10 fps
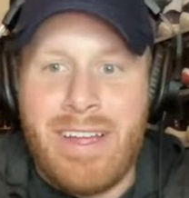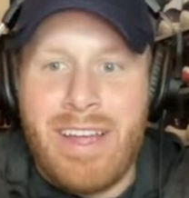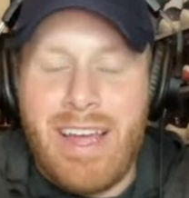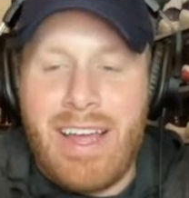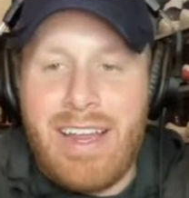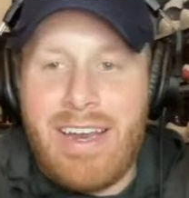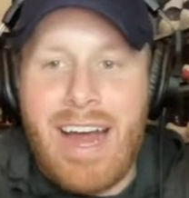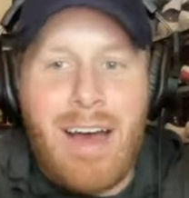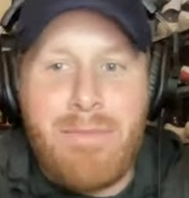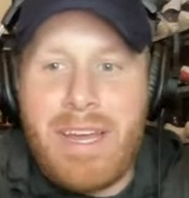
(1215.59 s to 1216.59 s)

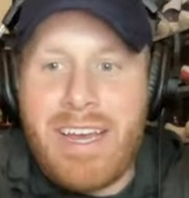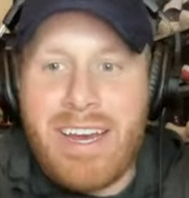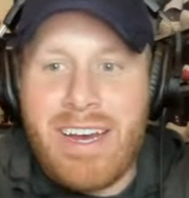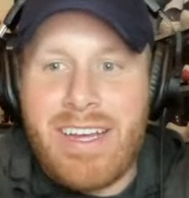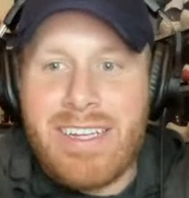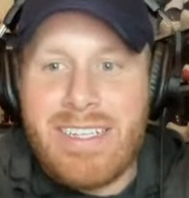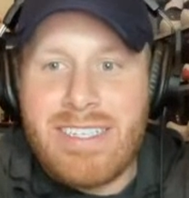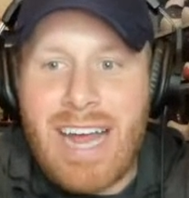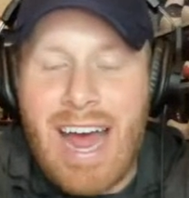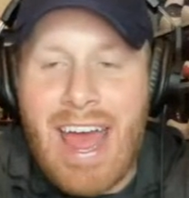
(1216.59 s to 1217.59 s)
Not
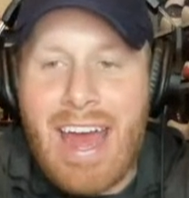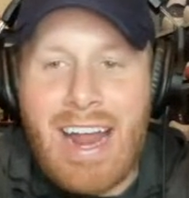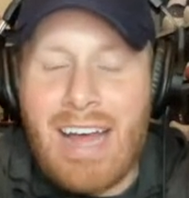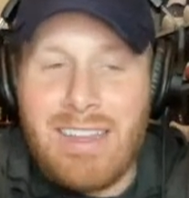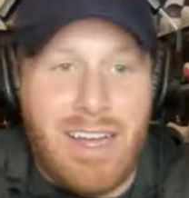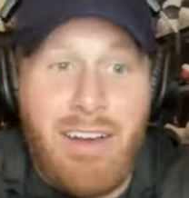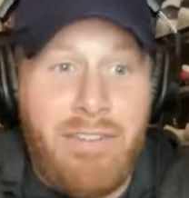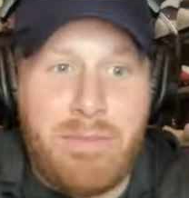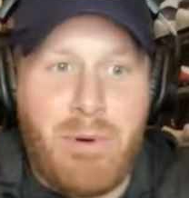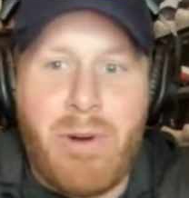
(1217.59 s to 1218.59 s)
because I
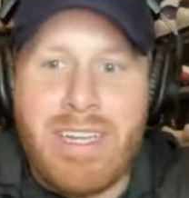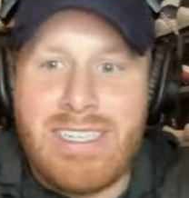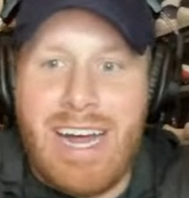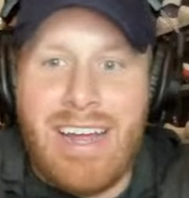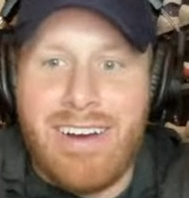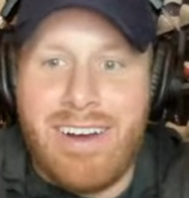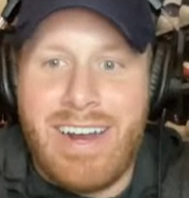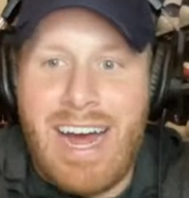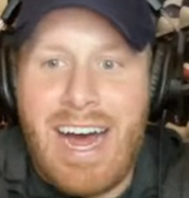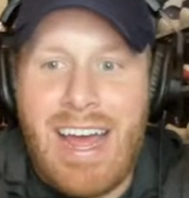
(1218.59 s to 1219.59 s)
loved Point Zion.